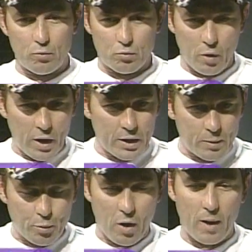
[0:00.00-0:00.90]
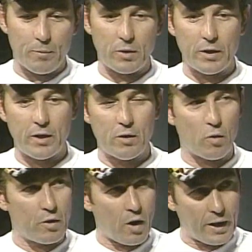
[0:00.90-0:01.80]
running properly
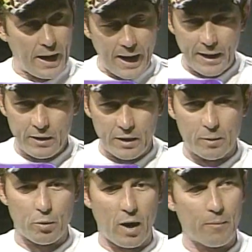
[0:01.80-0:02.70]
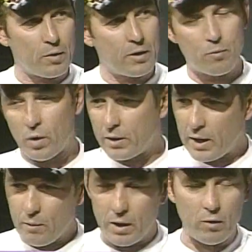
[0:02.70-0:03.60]
or not handling properly, when
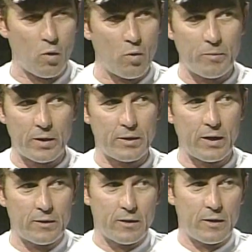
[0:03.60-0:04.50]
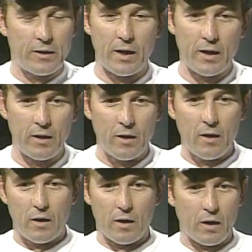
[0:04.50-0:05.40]
they went home at the end of the day,
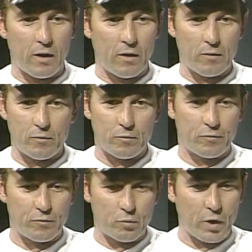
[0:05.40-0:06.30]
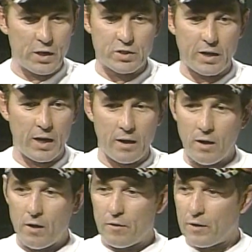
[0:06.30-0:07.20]
race day,
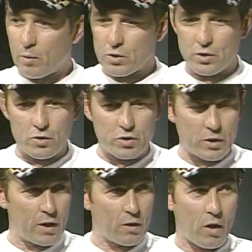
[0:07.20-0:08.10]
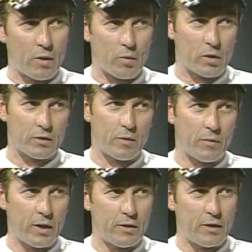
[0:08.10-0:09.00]
there was usually a lot of work that
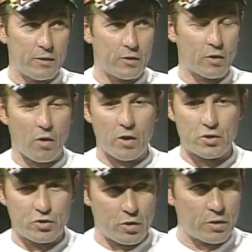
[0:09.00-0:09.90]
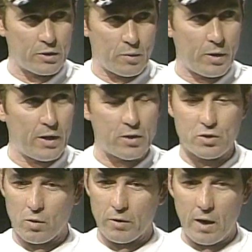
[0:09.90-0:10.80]
went into the cars during the week,
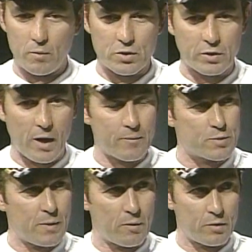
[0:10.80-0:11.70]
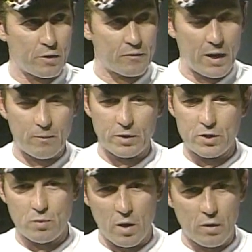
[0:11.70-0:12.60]
so that was time spent with your family
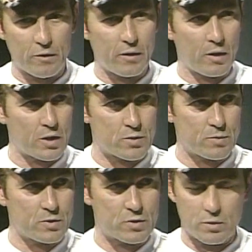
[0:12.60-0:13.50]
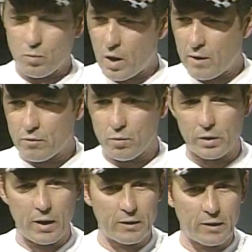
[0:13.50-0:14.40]
as well. The husbands and wives
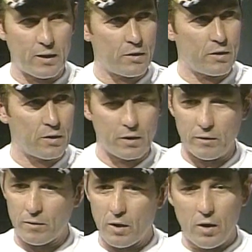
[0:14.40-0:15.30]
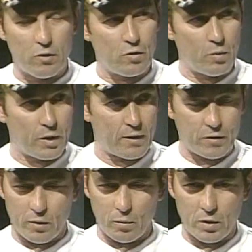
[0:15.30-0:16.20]
would get together and do
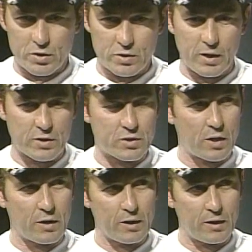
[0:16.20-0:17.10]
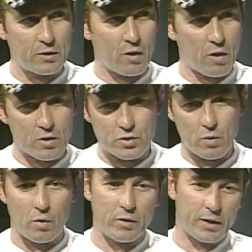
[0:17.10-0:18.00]
whatever was necessary to get the cars
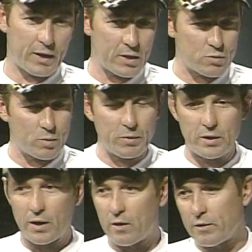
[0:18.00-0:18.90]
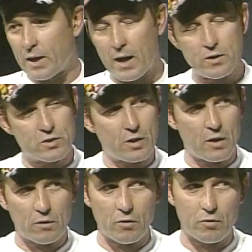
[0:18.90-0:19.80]
going. The kids would be there, the aunts and
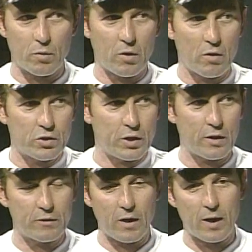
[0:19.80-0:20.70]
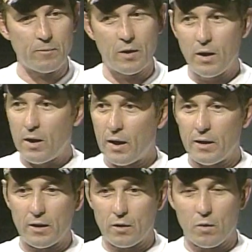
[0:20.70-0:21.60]
uncles would all share time, and
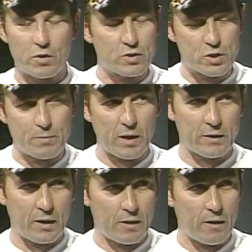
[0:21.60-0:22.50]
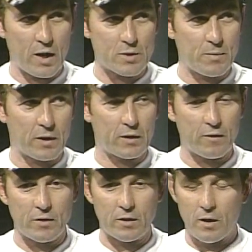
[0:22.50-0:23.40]
then of course the spectator aspect
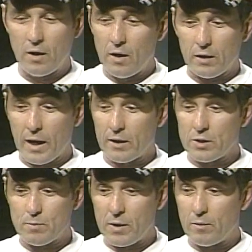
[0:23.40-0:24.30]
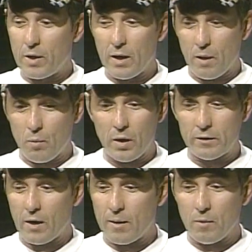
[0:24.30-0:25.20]
of it. Langley Speedway at one
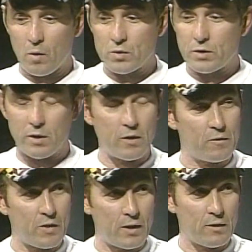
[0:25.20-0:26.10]
time hosted an event